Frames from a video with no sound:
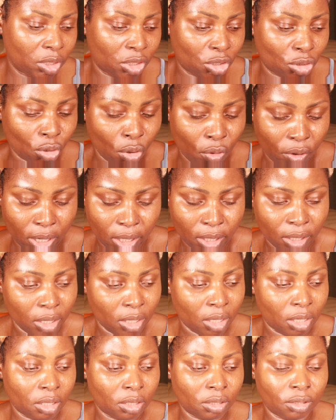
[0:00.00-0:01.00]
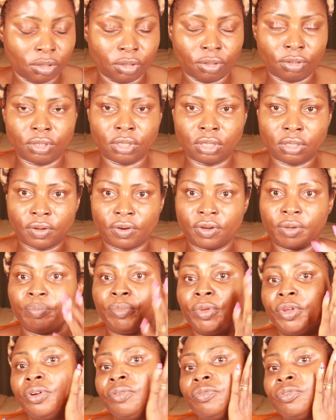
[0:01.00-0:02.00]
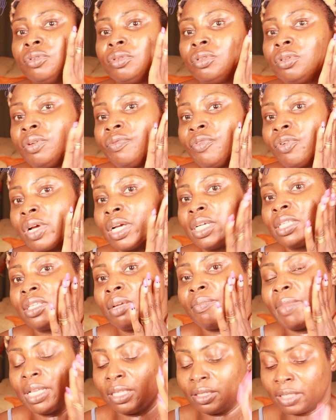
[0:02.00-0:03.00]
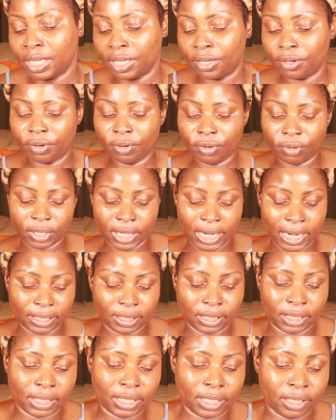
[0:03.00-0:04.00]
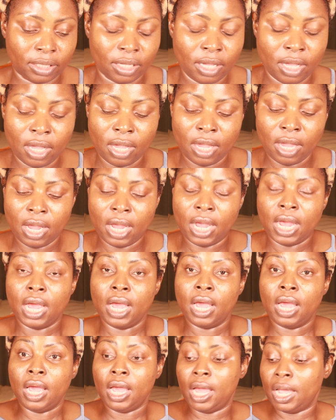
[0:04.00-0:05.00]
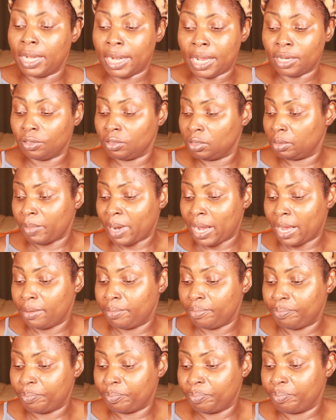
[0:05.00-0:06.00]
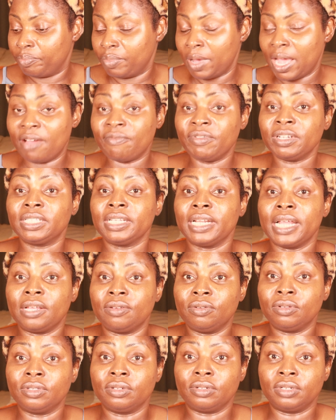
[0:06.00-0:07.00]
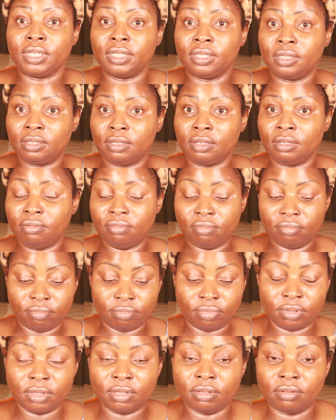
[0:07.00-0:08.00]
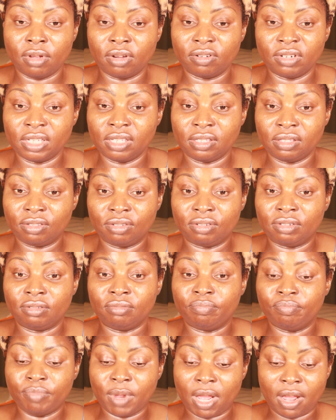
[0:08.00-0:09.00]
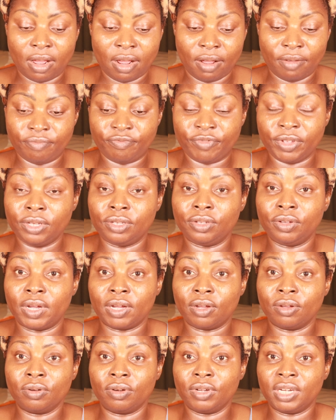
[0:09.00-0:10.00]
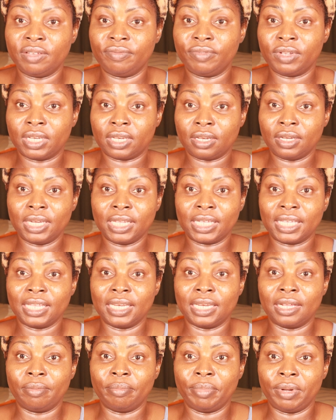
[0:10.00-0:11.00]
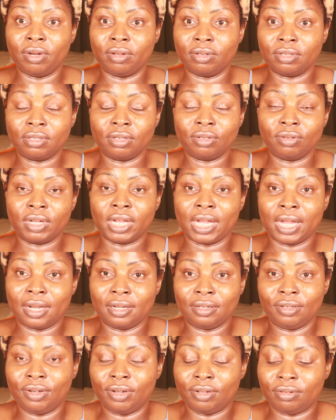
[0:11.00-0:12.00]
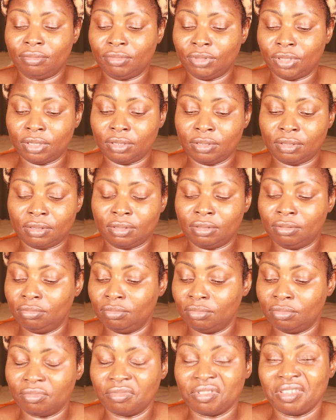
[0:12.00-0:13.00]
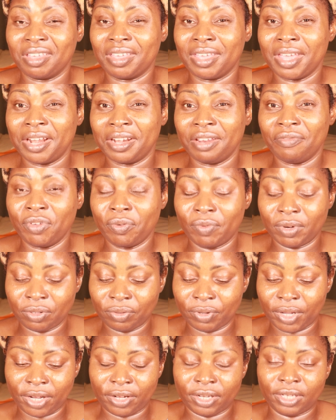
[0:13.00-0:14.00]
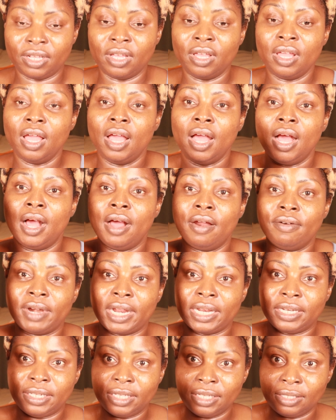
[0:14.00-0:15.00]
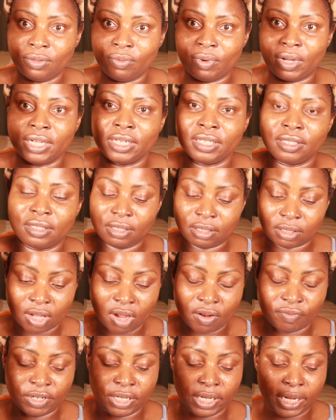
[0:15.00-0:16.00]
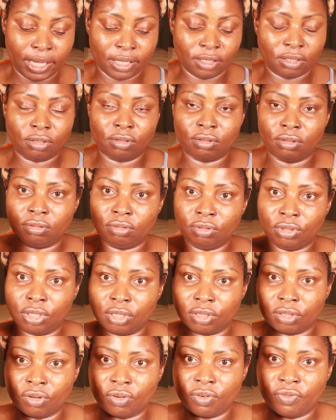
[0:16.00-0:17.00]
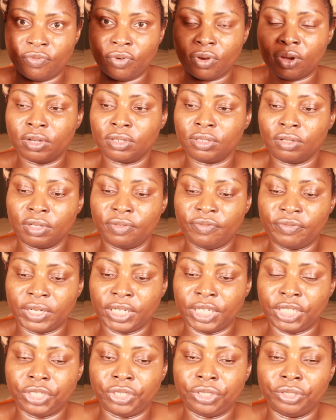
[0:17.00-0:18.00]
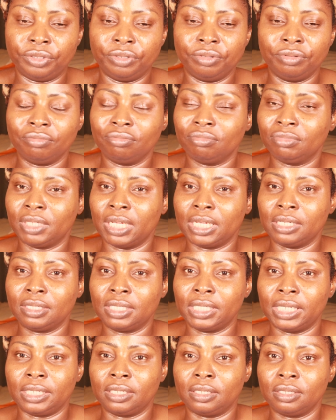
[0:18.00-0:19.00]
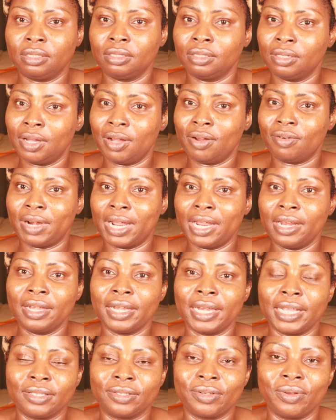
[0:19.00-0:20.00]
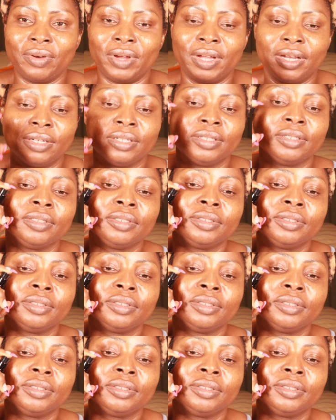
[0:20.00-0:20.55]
in stock so it's already beautiful so if you can see my skin glow that's it and i use my everything i use on this on this uh, video i'm gonna leave it link it down below so you can you know just get it if you want to get it all right this one the star of the day so we're just going to focus on the foundation that's it all right let's go on